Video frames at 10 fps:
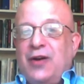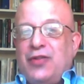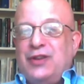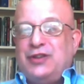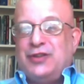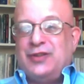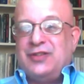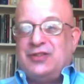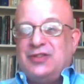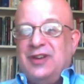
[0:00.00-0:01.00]

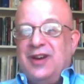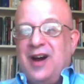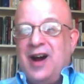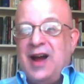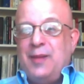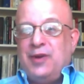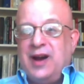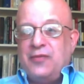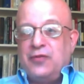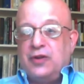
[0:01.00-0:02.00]
insurance. I'm
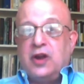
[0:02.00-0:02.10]
covered.